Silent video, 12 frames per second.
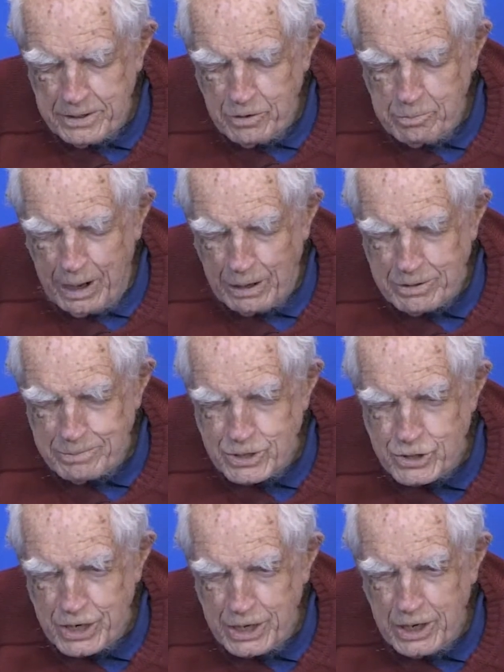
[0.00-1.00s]
to mount a
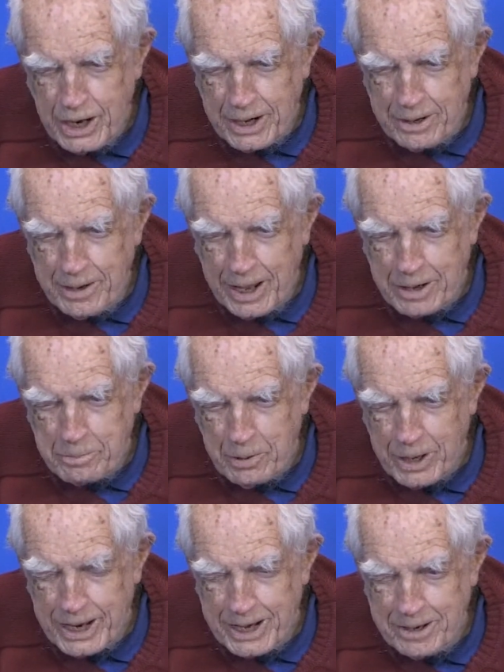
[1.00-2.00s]
machine gun on a
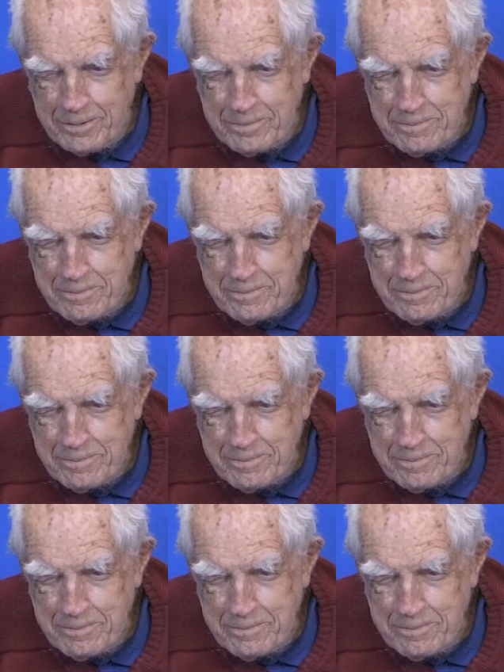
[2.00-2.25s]
plane.